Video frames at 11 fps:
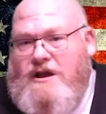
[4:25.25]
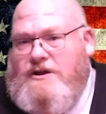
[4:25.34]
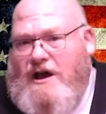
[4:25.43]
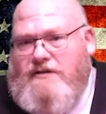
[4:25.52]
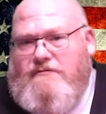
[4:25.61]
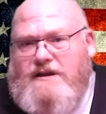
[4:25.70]

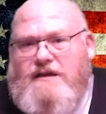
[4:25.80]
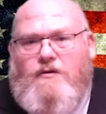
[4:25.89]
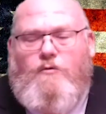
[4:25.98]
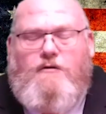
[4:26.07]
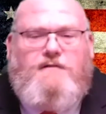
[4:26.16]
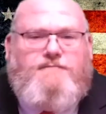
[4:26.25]
not only on the
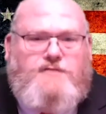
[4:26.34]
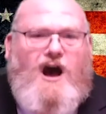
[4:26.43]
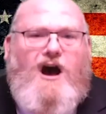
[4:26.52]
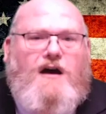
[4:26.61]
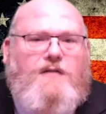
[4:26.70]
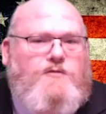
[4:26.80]
Word of
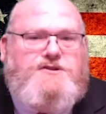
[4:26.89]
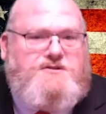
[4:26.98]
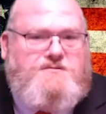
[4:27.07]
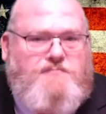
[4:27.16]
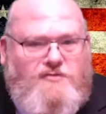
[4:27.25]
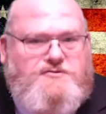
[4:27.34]
God, which
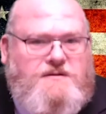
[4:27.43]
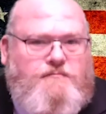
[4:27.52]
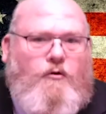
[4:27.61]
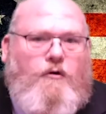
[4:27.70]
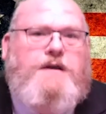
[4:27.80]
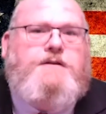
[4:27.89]
is most
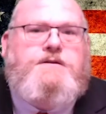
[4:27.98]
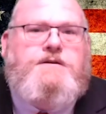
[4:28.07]
important,